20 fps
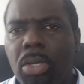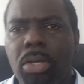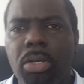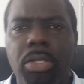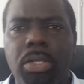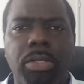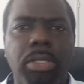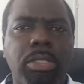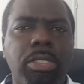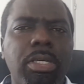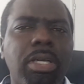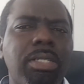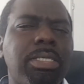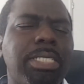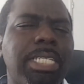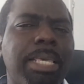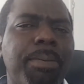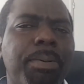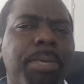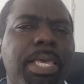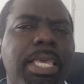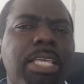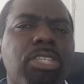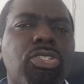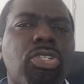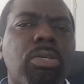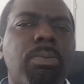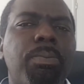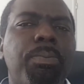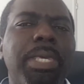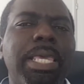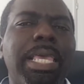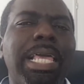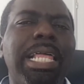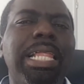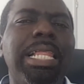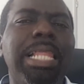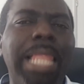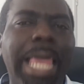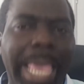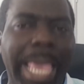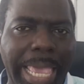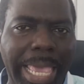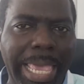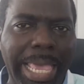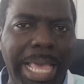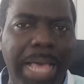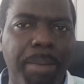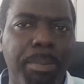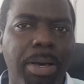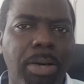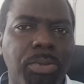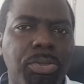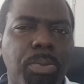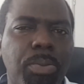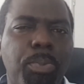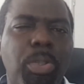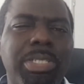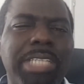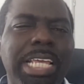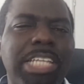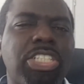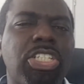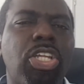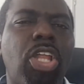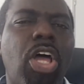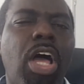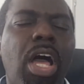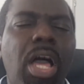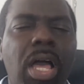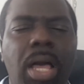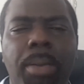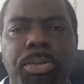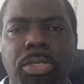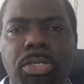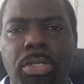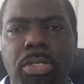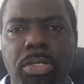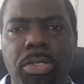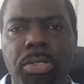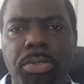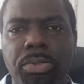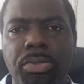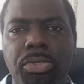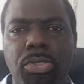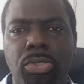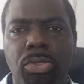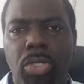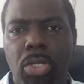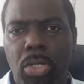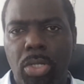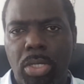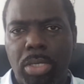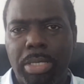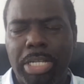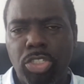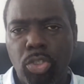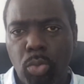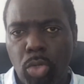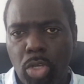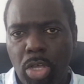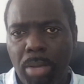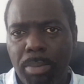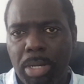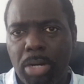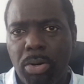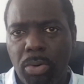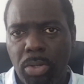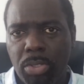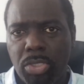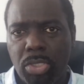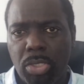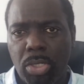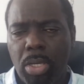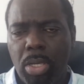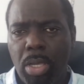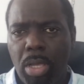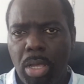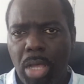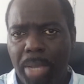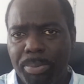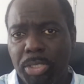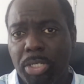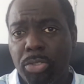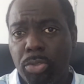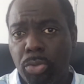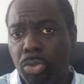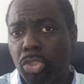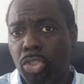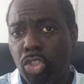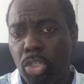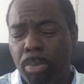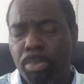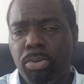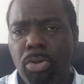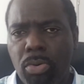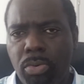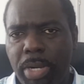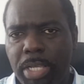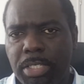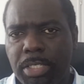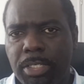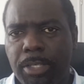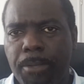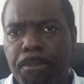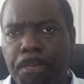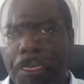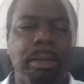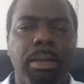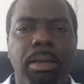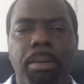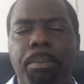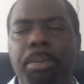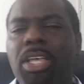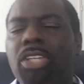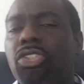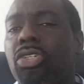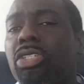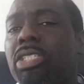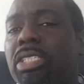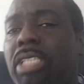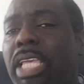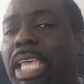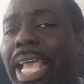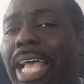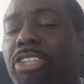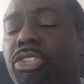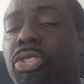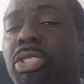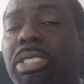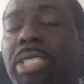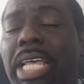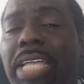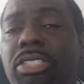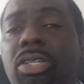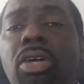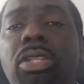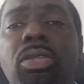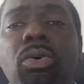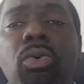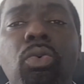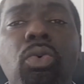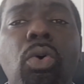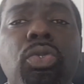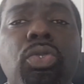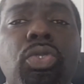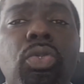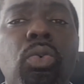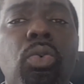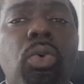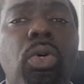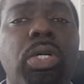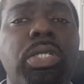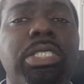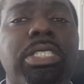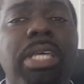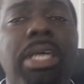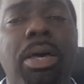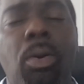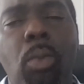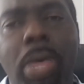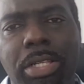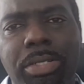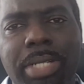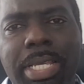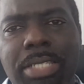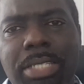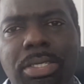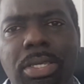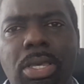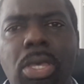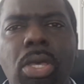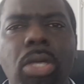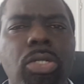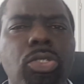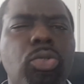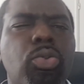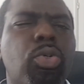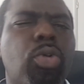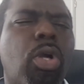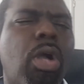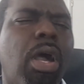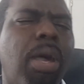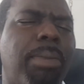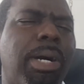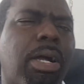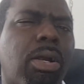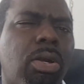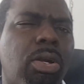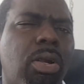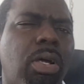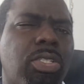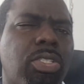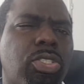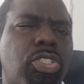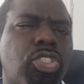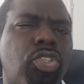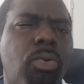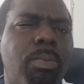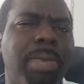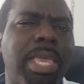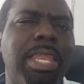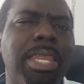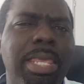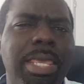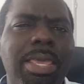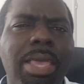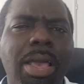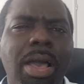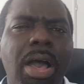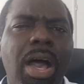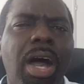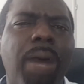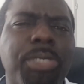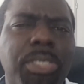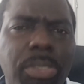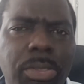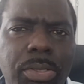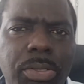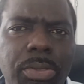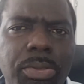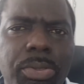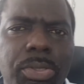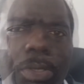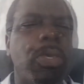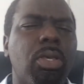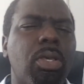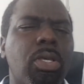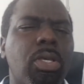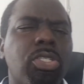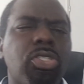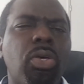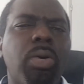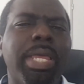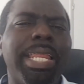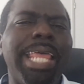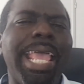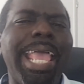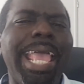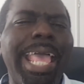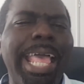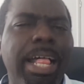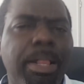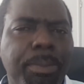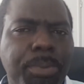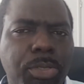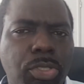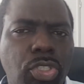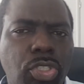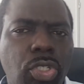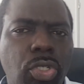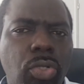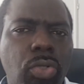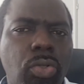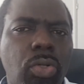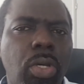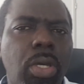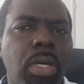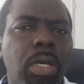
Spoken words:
The third tip is to be clear about potential obstacles that you will come across, obstacles to your progress. Because you see, as you start on the road towards wellness, you will come across so many obstacles. So it helps to